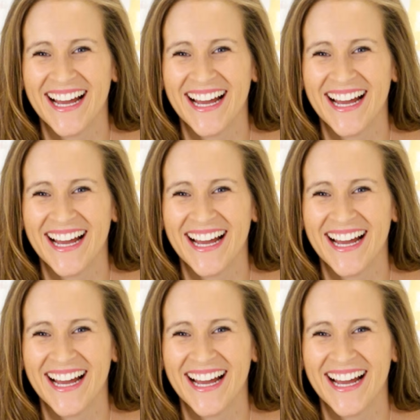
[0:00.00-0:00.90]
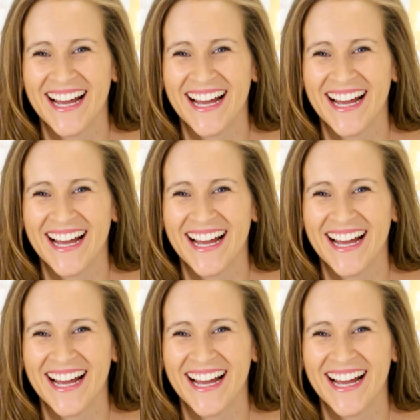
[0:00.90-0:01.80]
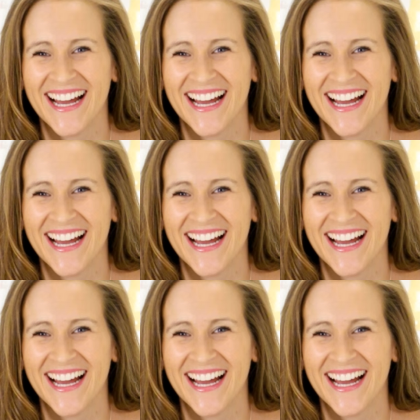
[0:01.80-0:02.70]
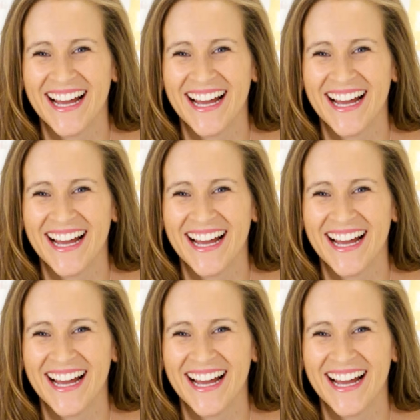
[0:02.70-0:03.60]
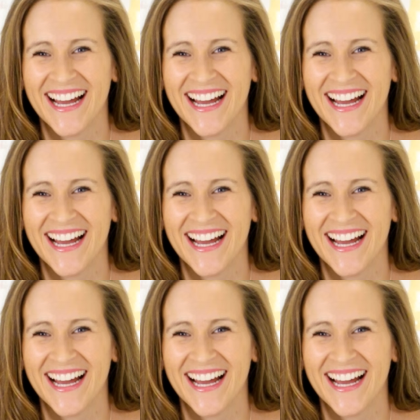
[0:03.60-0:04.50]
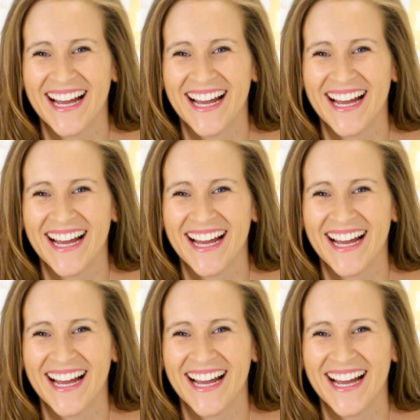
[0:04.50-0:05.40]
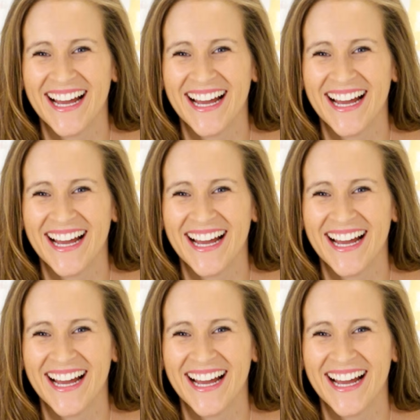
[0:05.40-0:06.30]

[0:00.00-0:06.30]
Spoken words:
(no lip movement)